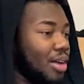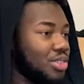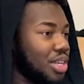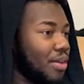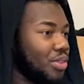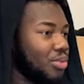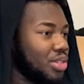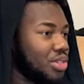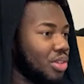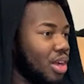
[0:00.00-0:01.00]
sad for the
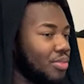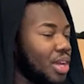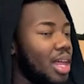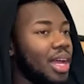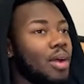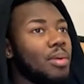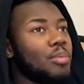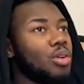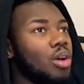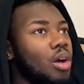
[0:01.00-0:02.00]
rest of your life. Like I
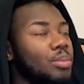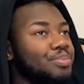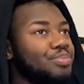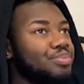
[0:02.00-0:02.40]
remember